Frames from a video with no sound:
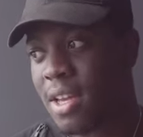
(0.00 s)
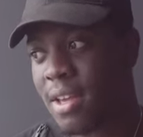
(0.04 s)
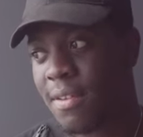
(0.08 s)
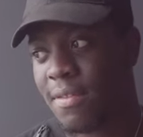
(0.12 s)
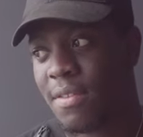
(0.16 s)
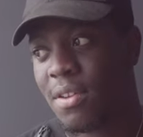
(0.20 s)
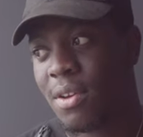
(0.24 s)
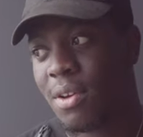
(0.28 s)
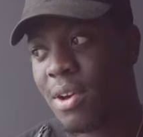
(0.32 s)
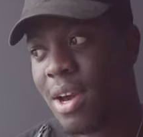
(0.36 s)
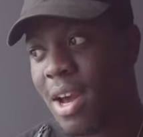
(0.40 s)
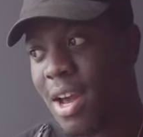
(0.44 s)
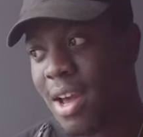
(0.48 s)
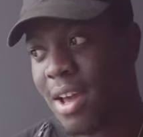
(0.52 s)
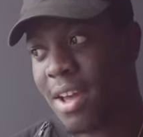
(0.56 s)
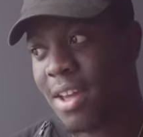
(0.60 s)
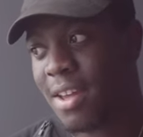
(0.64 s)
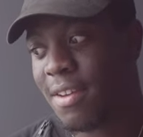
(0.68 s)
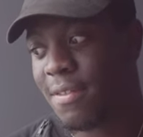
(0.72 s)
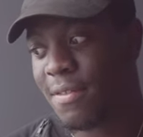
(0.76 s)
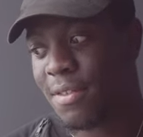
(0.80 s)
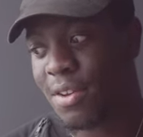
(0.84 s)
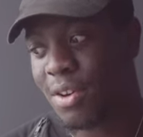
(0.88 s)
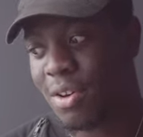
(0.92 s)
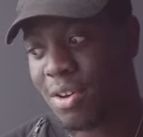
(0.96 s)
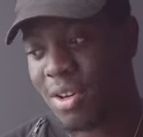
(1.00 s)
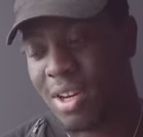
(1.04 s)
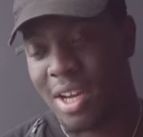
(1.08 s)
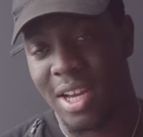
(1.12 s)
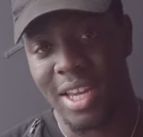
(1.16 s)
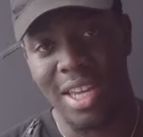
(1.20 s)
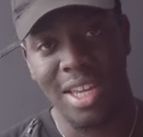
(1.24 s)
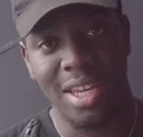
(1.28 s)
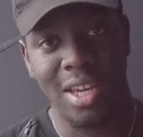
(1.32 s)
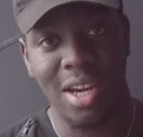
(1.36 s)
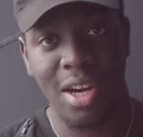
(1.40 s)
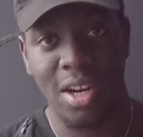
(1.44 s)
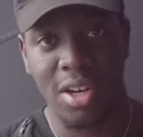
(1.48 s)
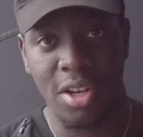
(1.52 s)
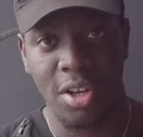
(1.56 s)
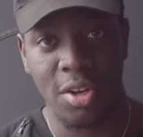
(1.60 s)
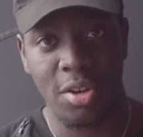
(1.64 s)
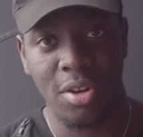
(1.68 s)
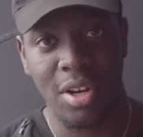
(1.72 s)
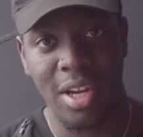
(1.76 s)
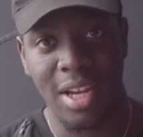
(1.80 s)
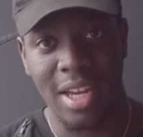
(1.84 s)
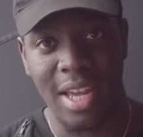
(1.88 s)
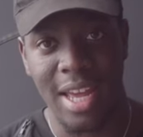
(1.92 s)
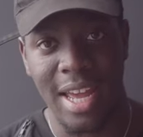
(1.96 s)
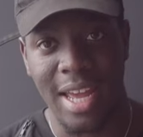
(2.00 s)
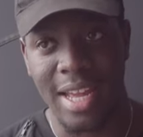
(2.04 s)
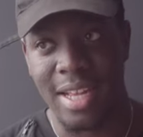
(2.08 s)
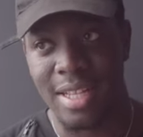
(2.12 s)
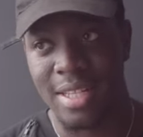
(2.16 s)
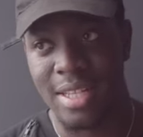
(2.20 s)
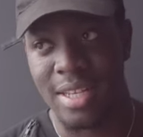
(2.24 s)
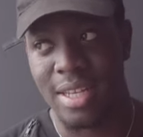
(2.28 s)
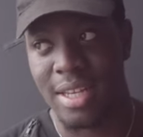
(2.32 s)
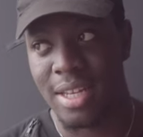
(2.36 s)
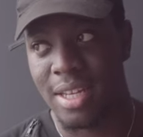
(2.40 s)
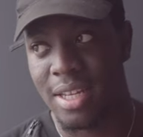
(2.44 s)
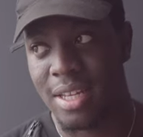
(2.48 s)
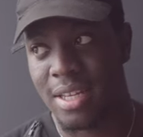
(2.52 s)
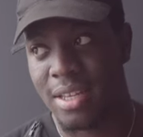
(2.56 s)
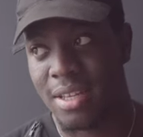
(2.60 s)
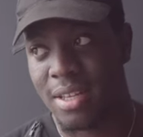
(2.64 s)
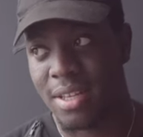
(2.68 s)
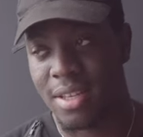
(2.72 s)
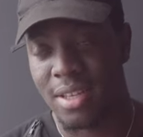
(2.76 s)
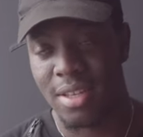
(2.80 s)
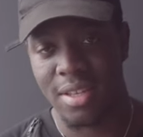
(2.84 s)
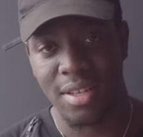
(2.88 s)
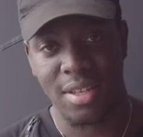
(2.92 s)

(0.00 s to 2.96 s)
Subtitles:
if you're like young, you're like 18,